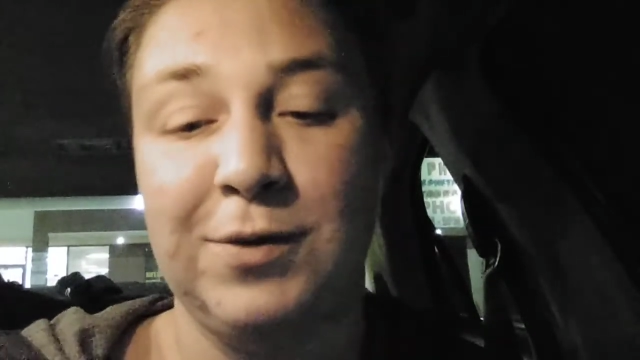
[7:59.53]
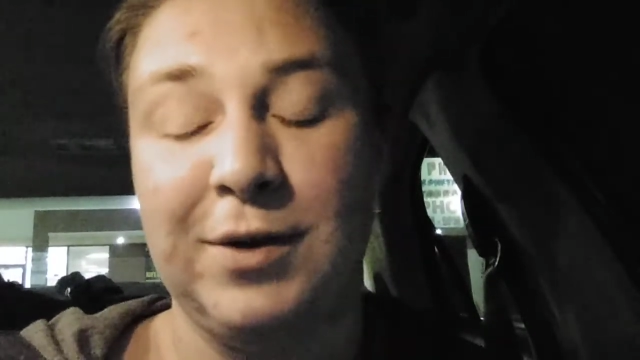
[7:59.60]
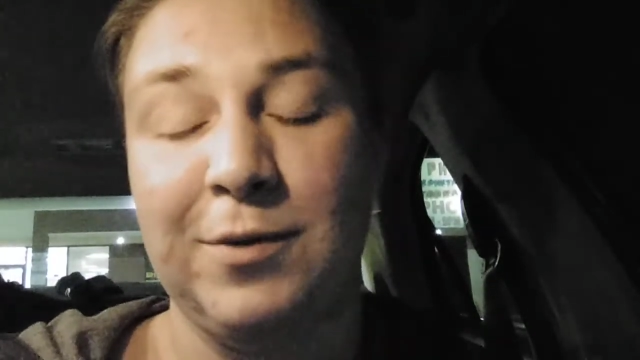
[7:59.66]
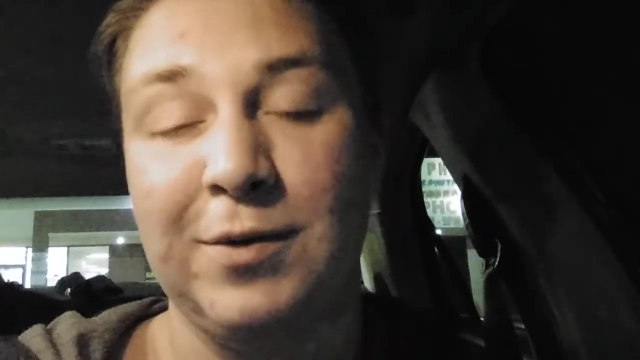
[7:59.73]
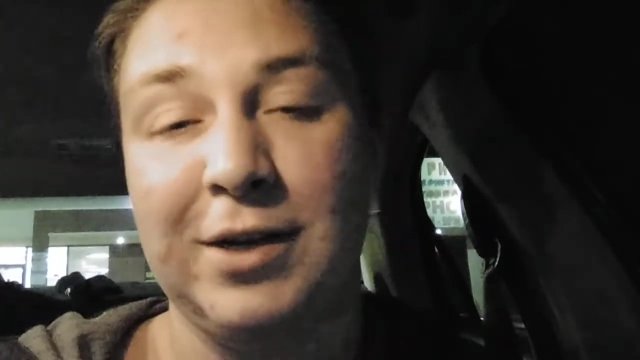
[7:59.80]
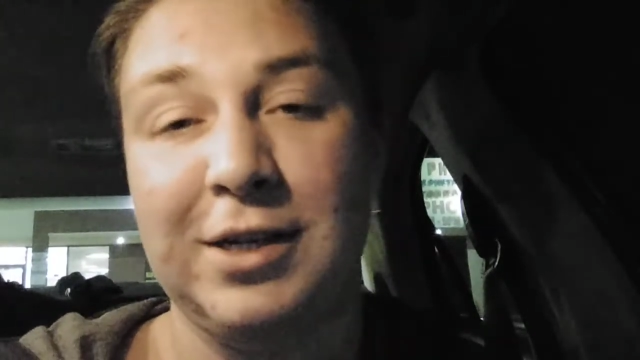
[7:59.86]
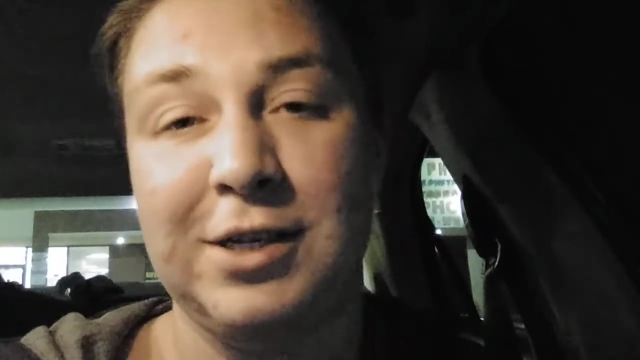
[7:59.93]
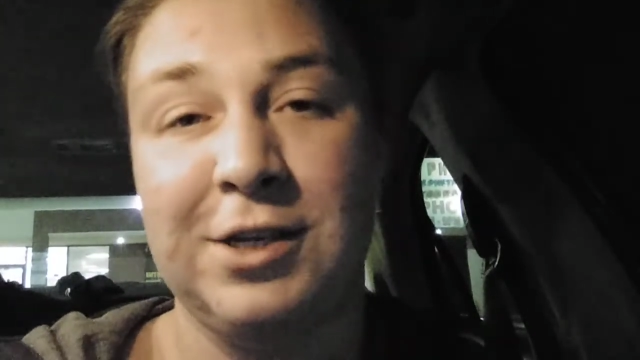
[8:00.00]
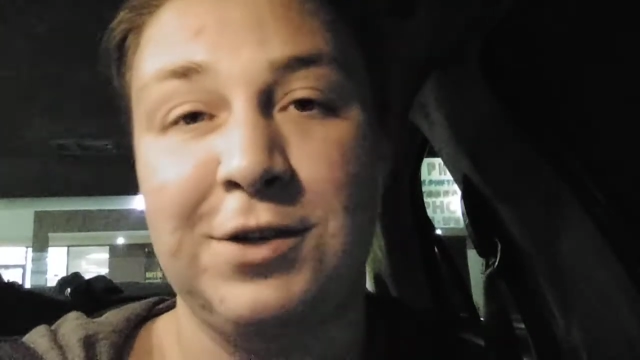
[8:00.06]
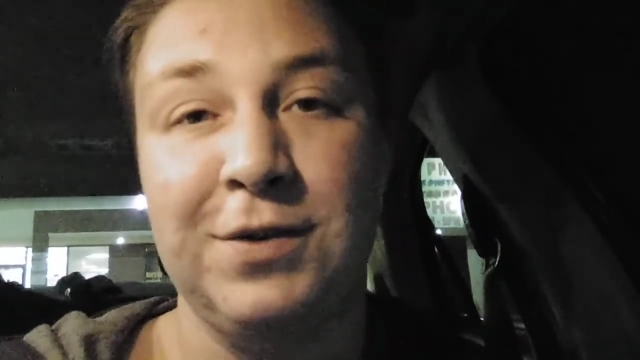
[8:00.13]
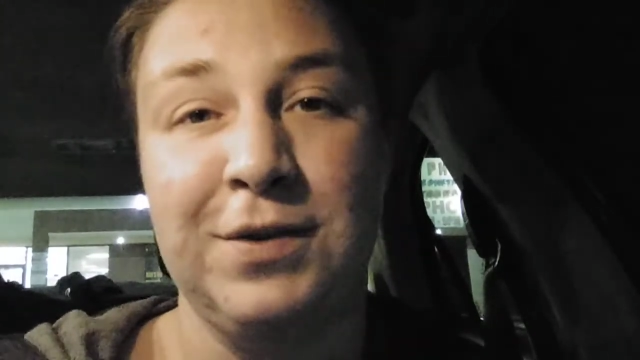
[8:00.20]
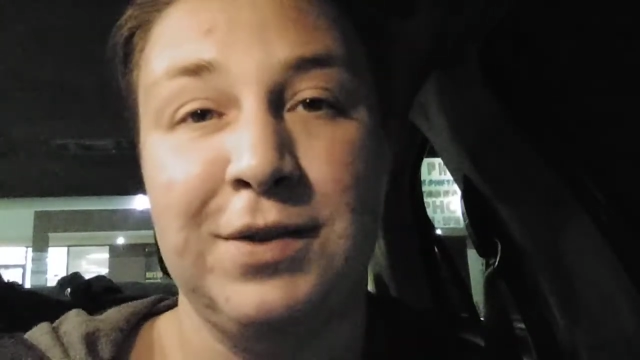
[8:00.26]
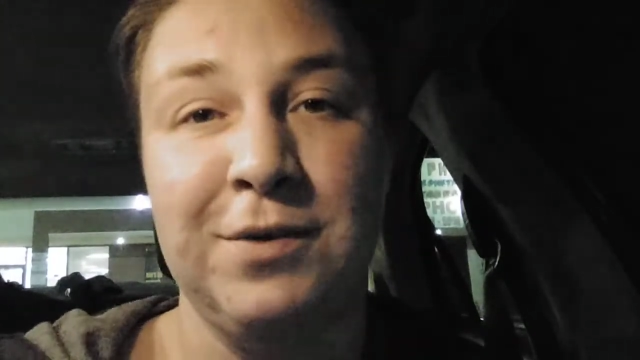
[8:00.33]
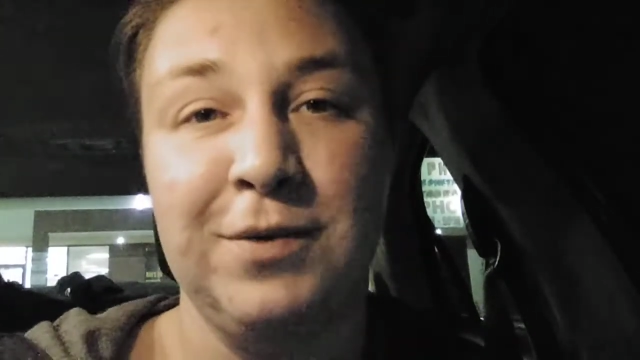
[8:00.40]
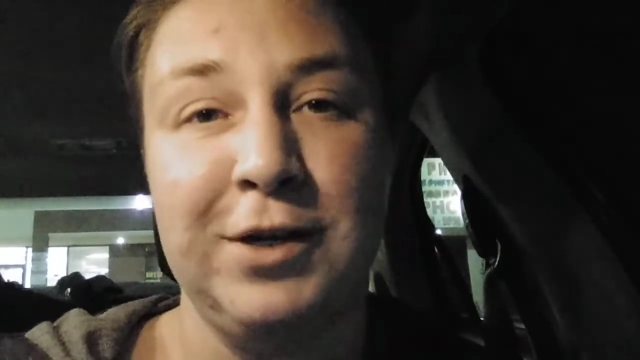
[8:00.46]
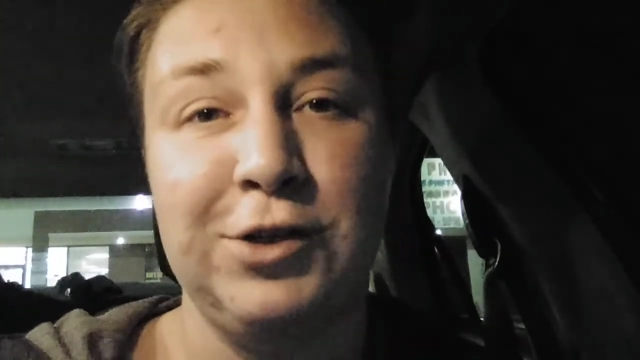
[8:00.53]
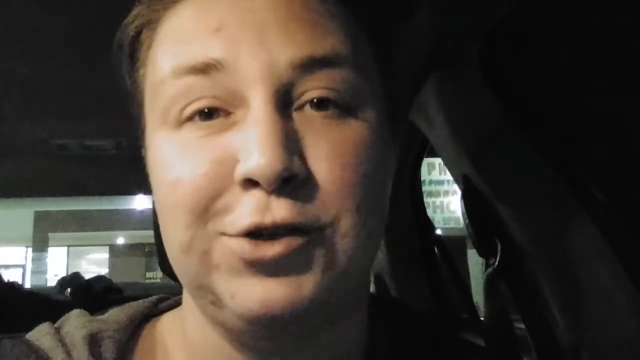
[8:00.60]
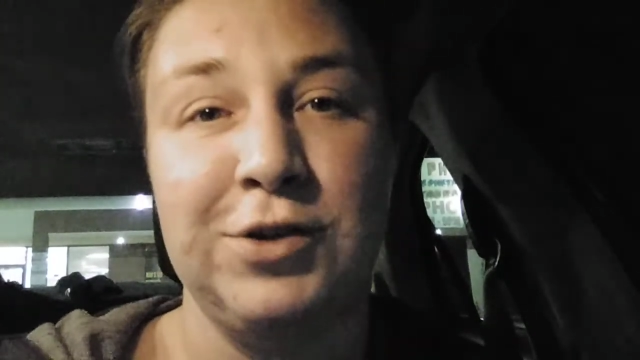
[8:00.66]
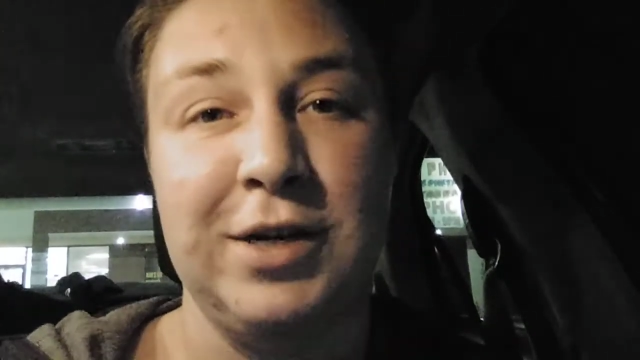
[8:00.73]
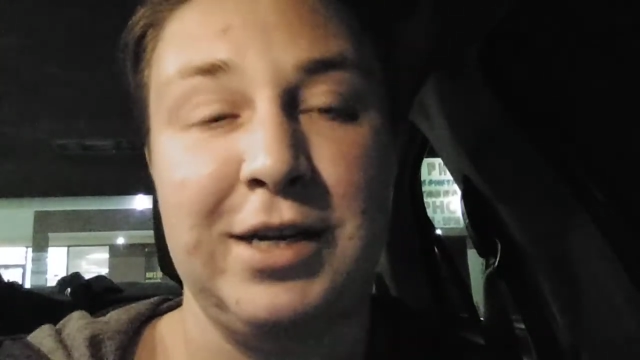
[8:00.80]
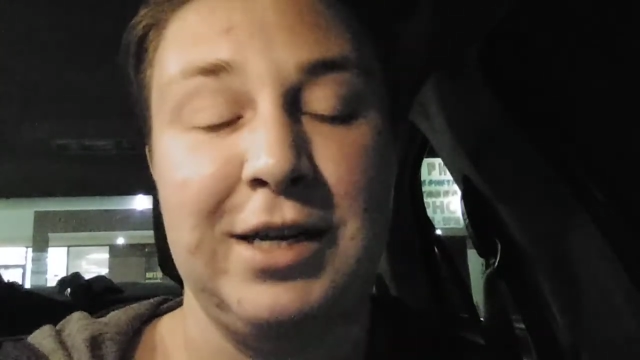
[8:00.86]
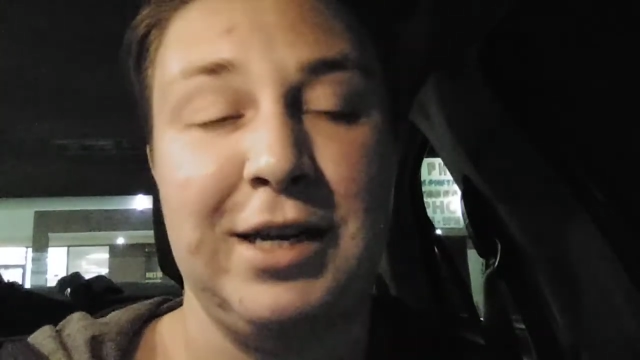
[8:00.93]
I went to the
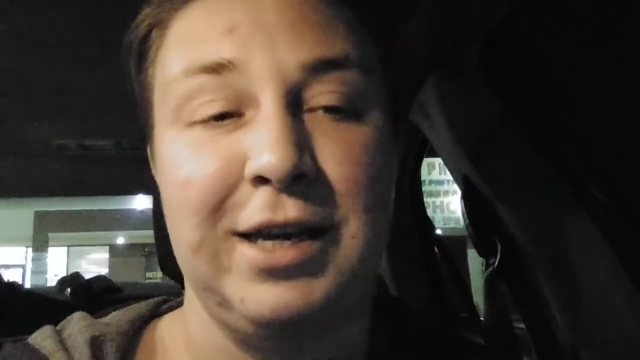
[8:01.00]
restaurant